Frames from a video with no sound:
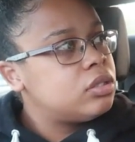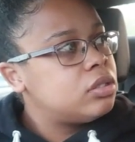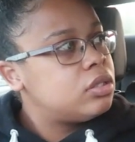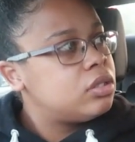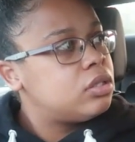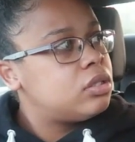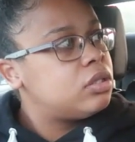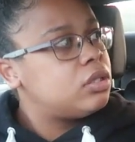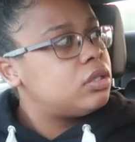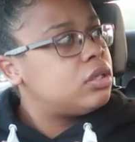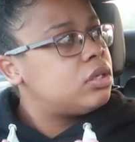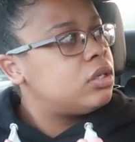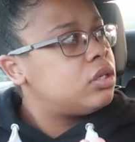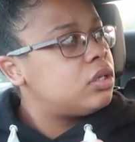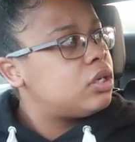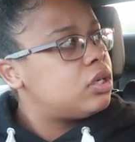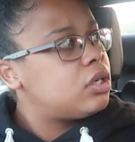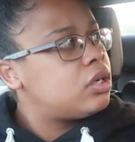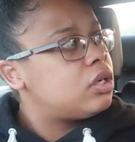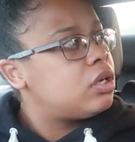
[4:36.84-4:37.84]

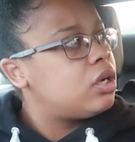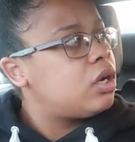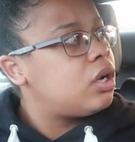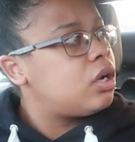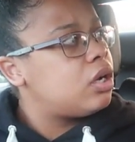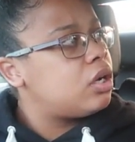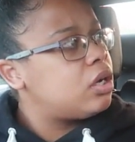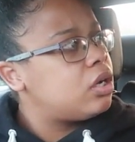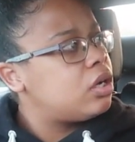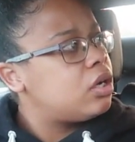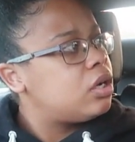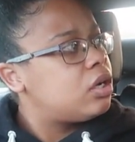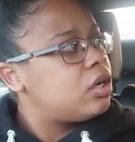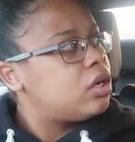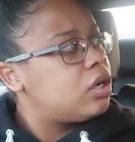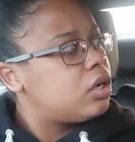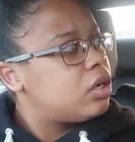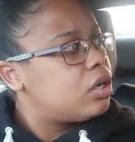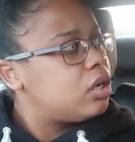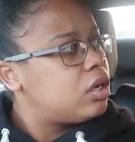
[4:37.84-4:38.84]

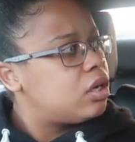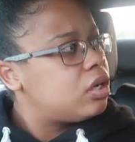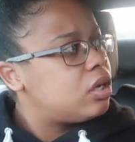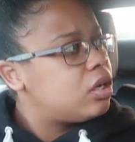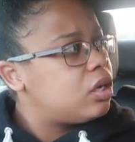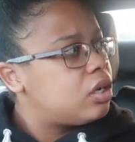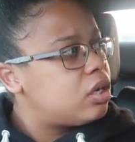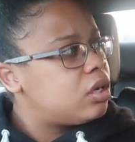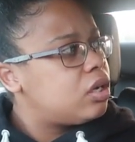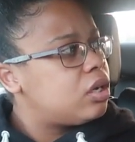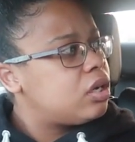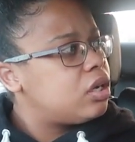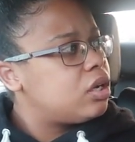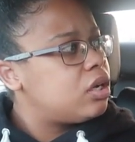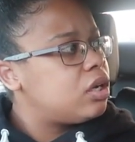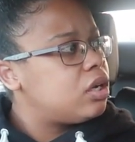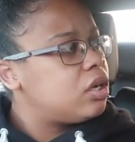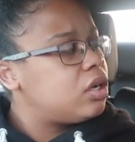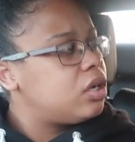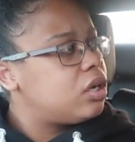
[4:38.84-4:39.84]

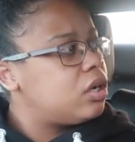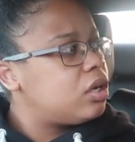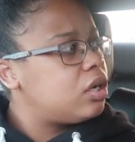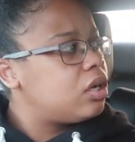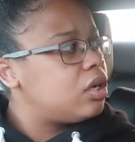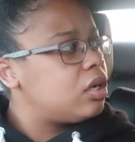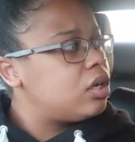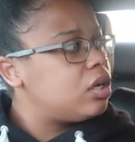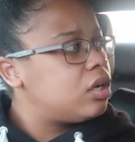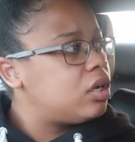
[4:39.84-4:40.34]
No words are spoken by the person on screen.